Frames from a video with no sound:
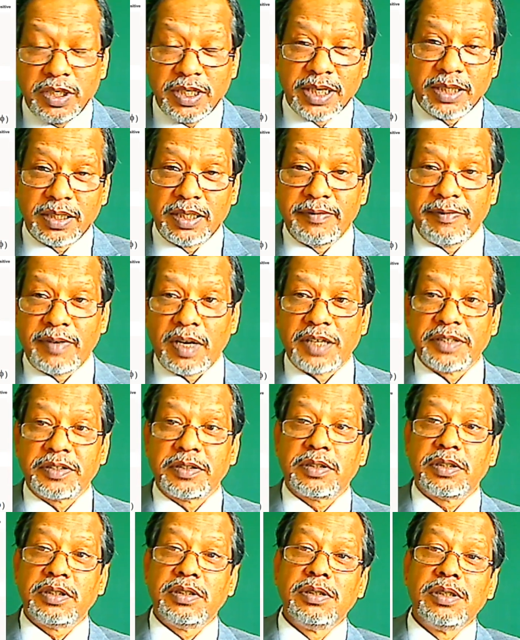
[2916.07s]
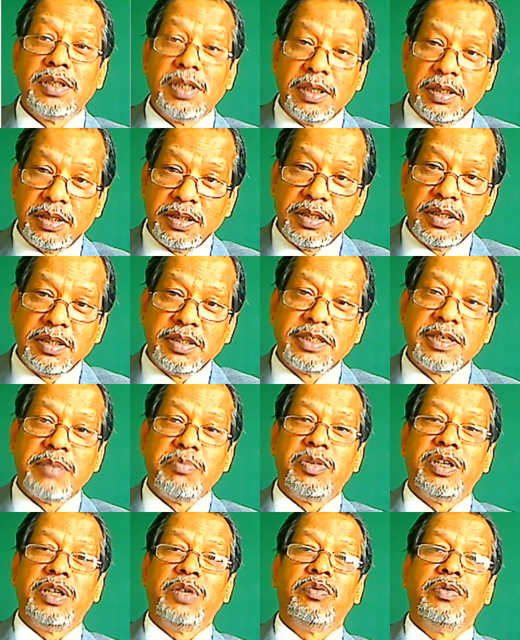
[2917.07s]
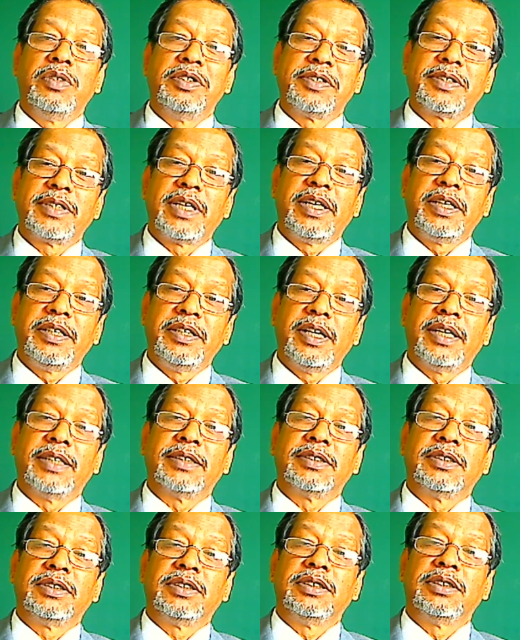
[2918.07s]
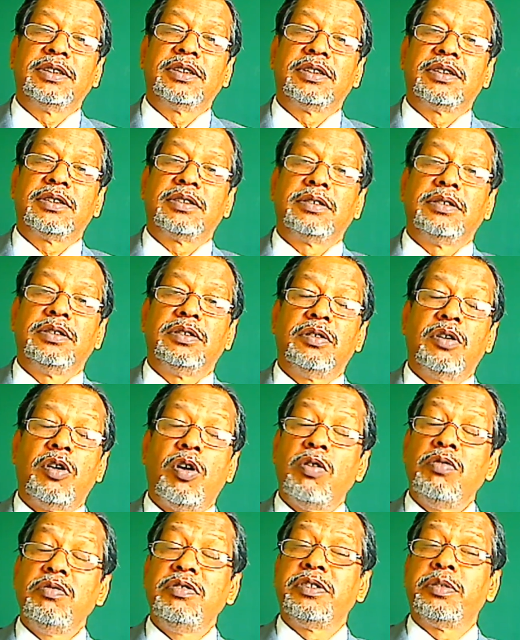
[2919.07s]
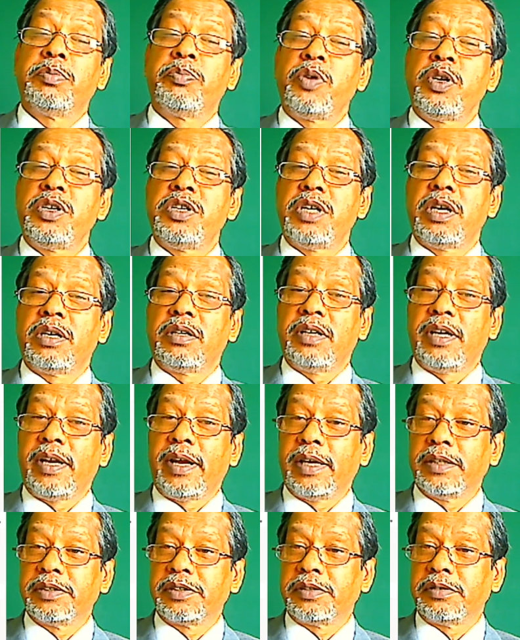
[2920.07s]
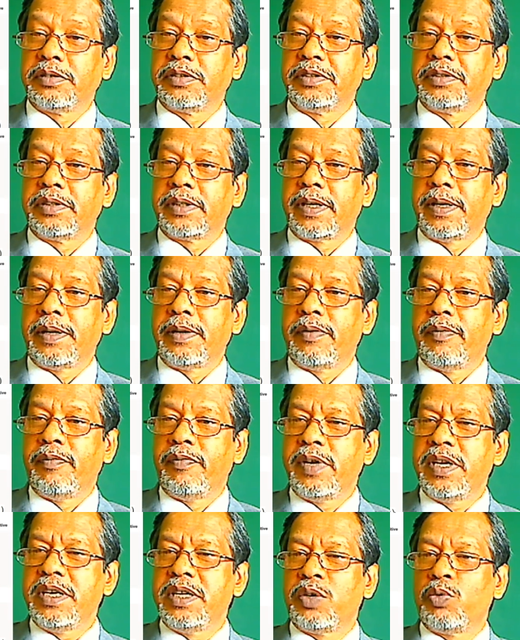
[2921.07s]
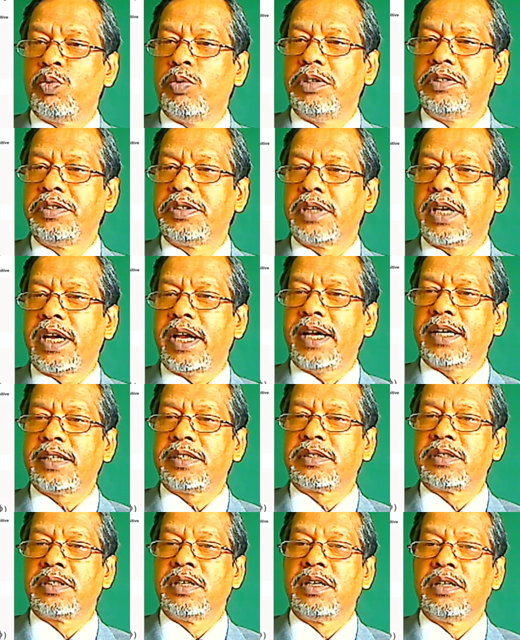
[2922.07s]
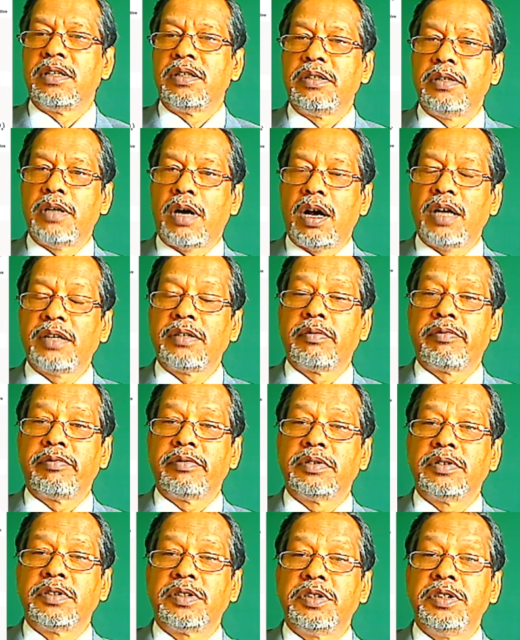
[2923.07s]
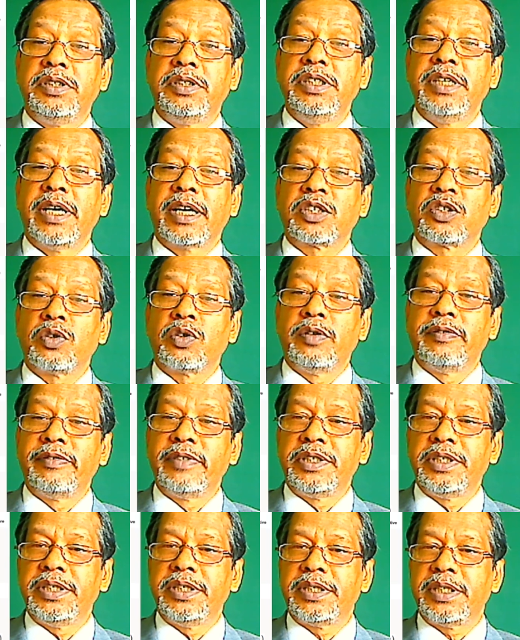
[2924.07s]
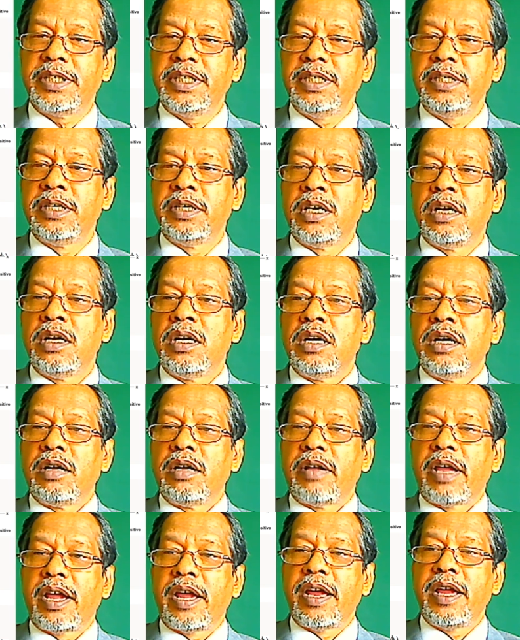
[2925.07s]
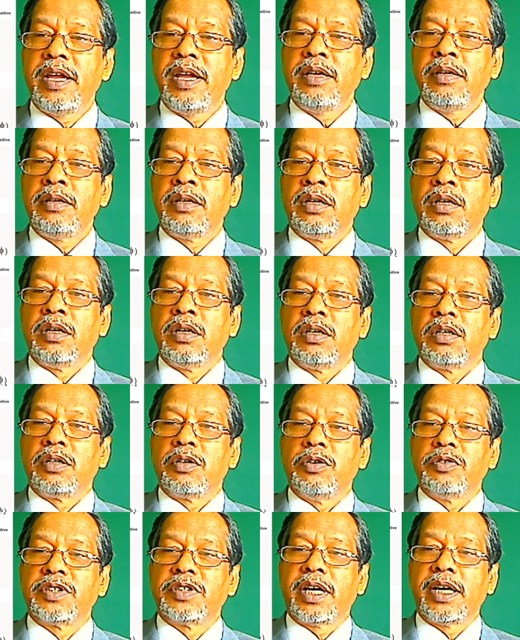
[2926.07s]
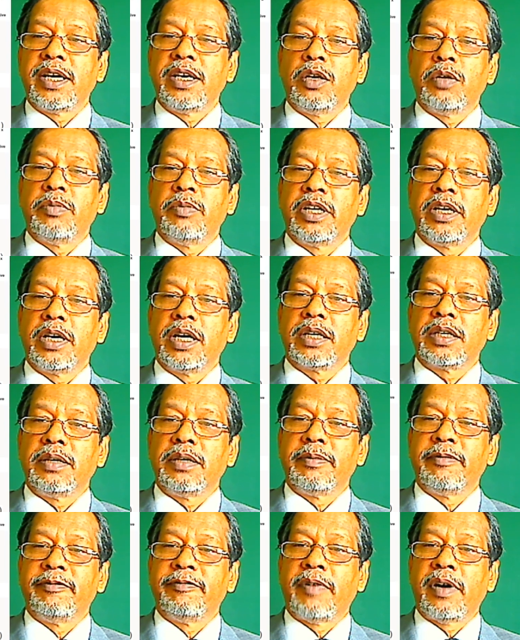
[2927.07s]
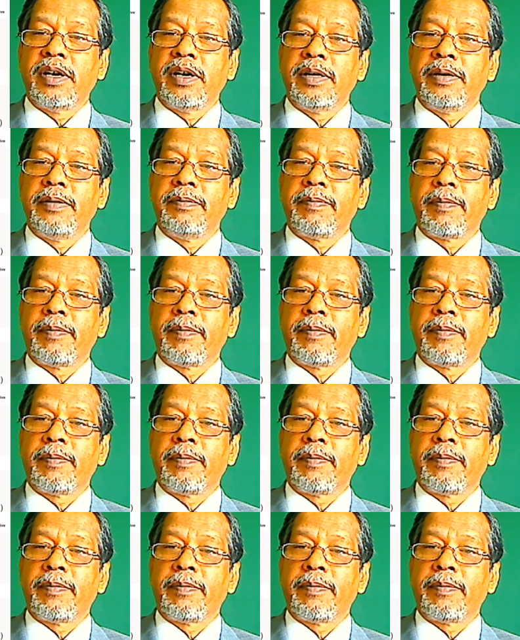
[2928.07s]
get the velocity? Somebody will say yes. It's always appreciate their answers. Okay. V equals x dot, which is dx over dt, a cosine omega t phi